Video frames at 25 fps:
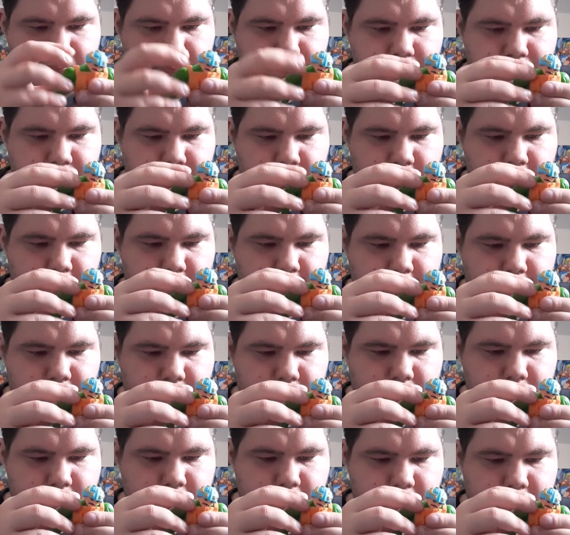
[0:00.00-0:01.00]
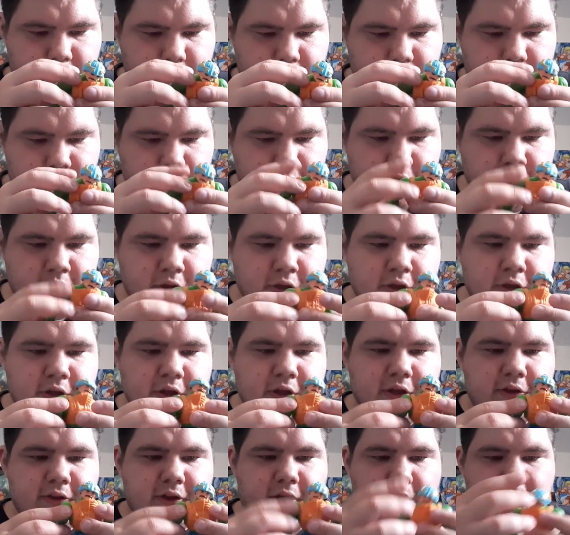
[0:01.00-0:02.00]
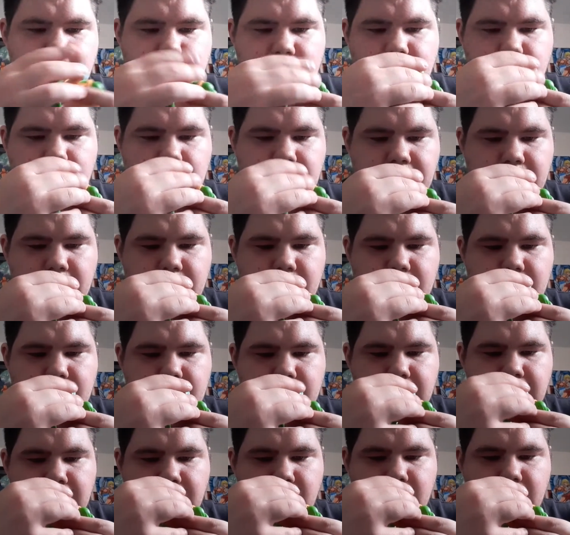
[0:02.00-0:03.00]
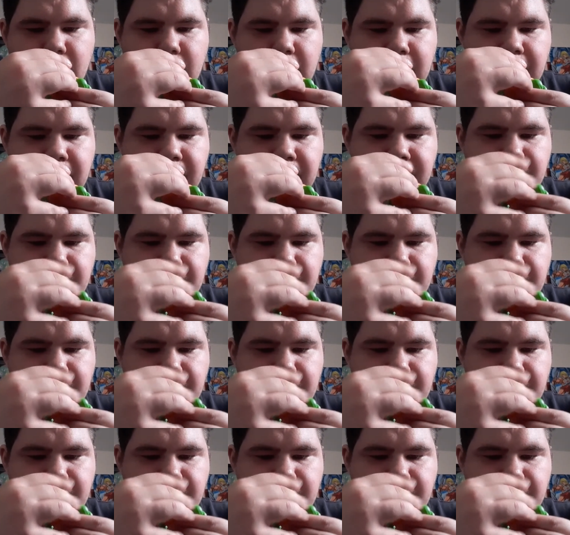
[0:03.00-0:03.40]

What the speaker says: pull it through and tighten it up, and boom.